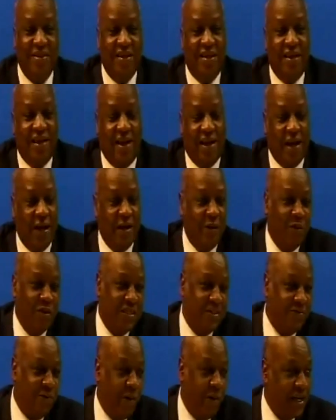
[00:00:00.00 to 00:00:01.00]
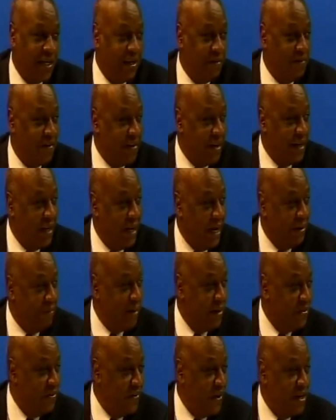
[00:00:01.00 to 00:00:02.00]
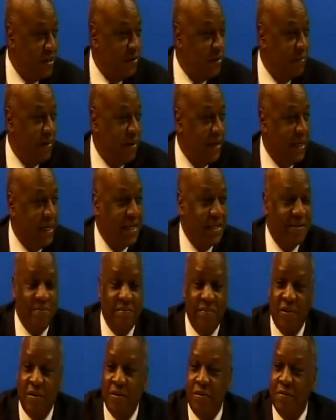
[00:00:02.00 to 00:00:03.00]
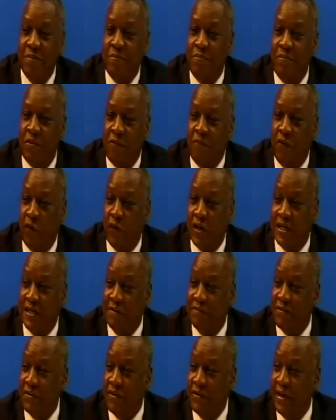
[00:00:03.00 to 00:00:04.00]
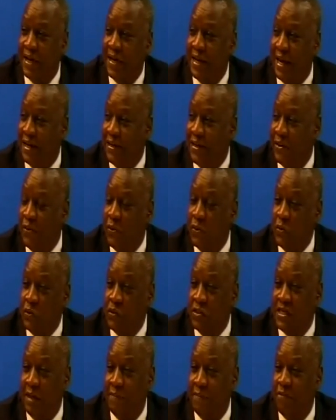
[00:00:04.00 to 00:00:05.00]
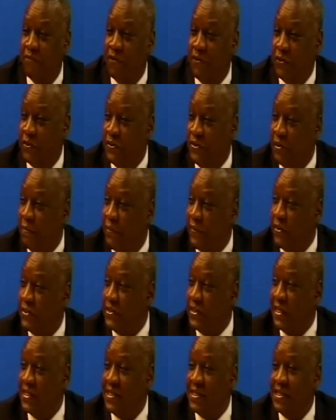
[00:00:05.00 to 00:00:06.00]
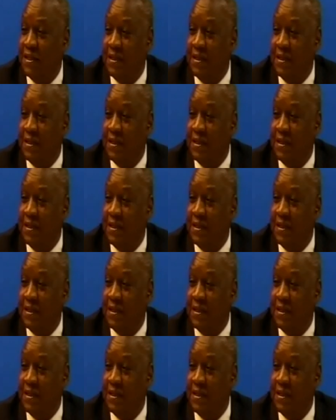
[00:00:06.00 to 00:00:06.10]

and I know it's quite difficult. I will try to be provocative so that I don't lose some of you in the process.